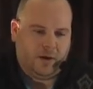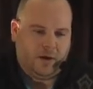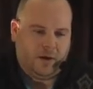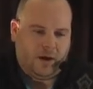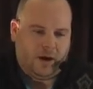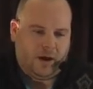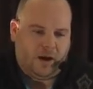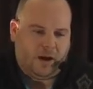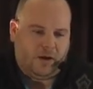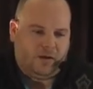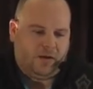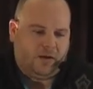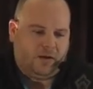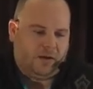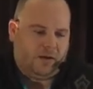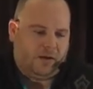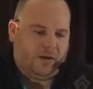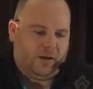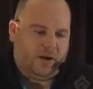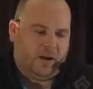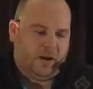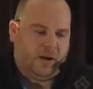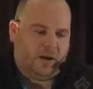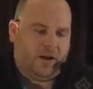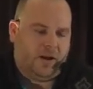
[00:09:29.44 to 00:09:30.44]
And
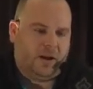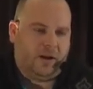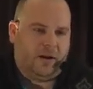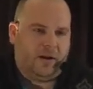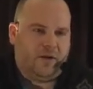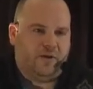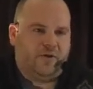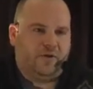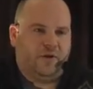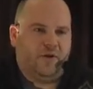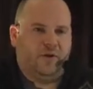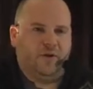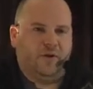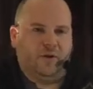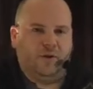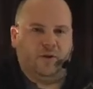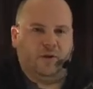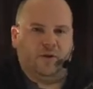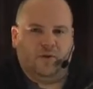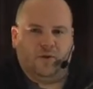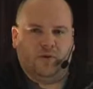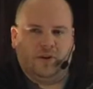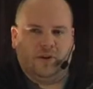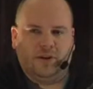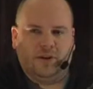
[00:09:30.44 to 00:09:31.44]
again, if you do
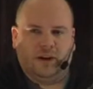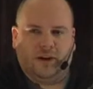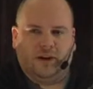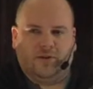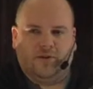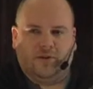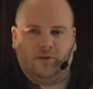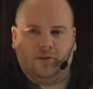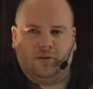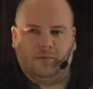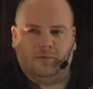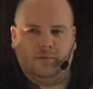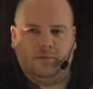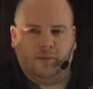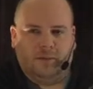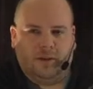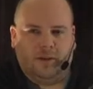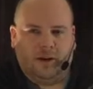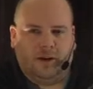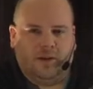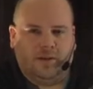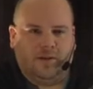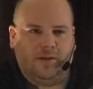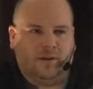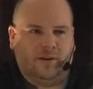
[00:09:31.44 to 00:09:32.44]
get rejected,
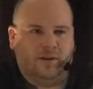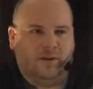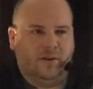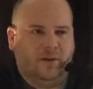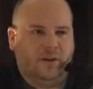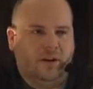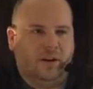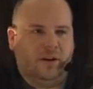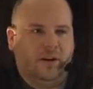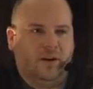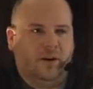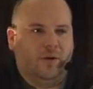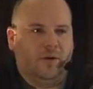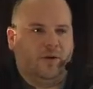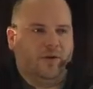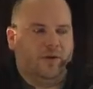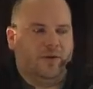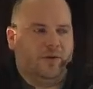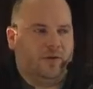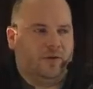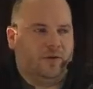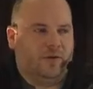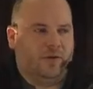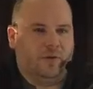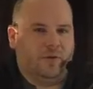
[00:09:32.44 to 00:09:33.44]
I think adhering to
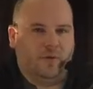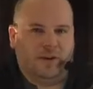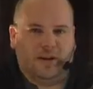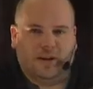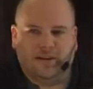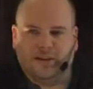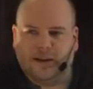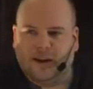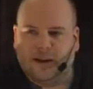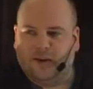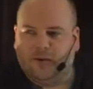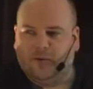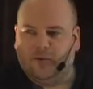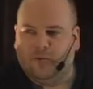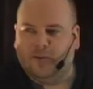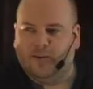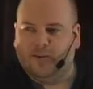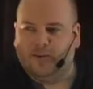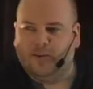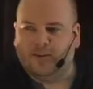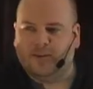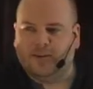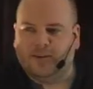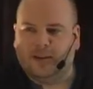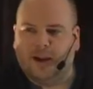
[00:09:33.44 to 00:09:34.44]
and doing exactly what
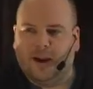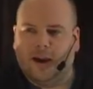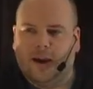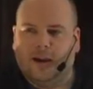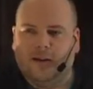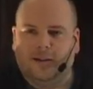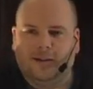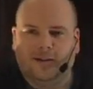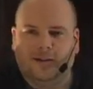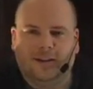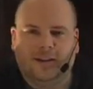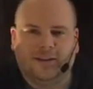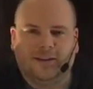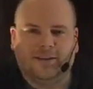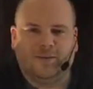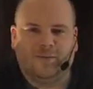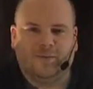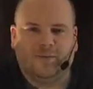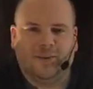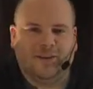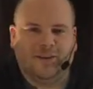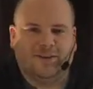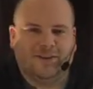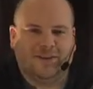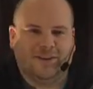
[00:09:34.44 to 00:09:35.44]
they say, that's the
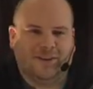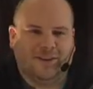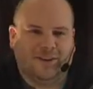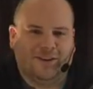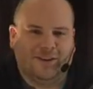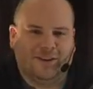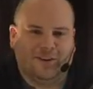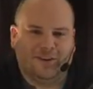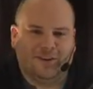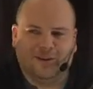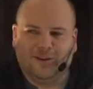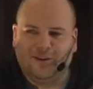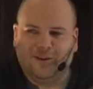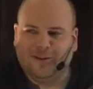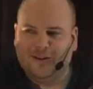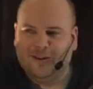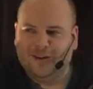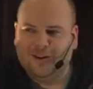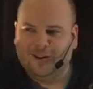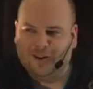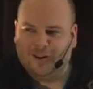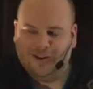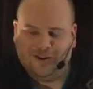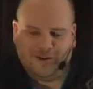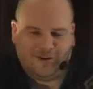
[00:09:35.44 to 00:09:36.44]
best thing to do.
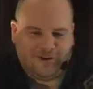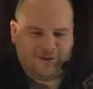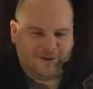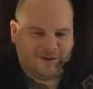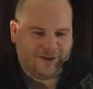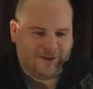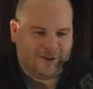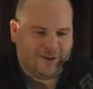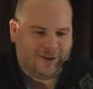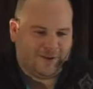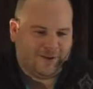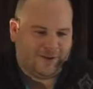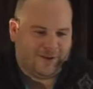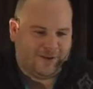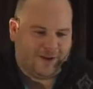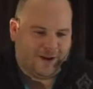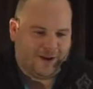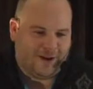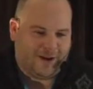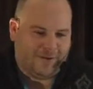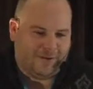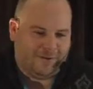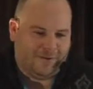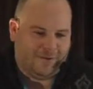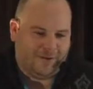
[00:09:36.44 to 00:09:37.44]
So
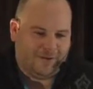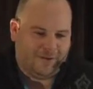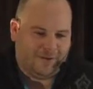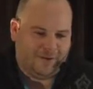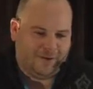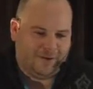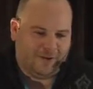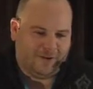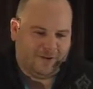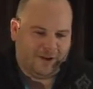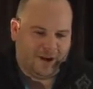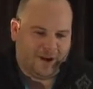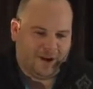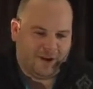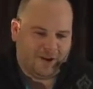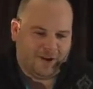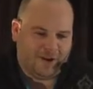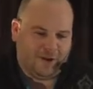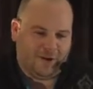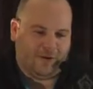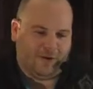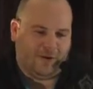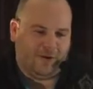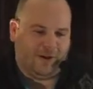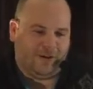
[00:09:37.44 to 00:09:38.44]
no Don
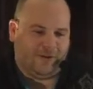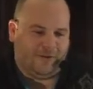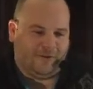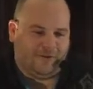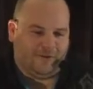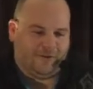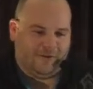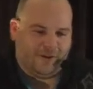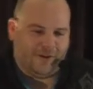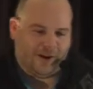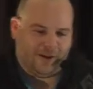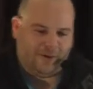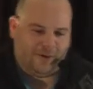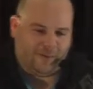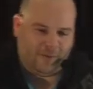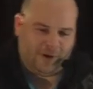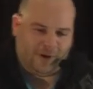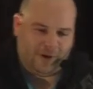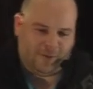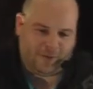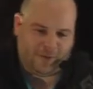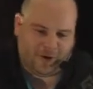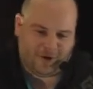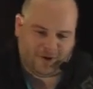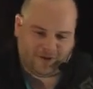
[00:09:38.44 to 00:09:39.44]
Quixote, don't fight the
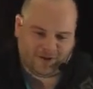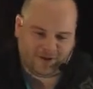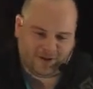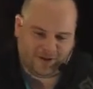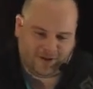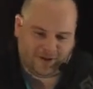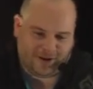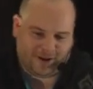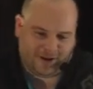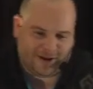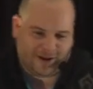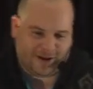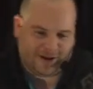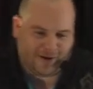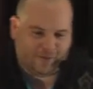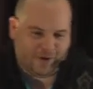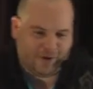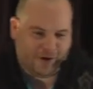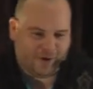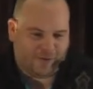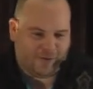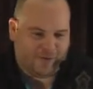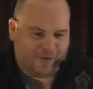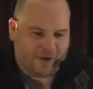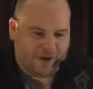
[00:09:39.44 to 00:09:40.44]
windmills, I
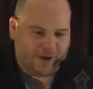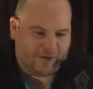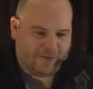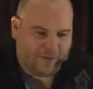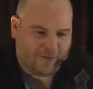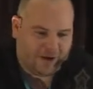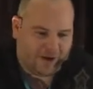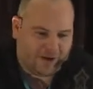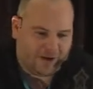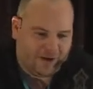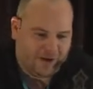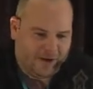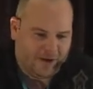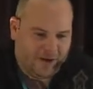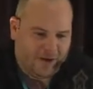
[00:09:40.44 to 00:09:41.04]
would recommend.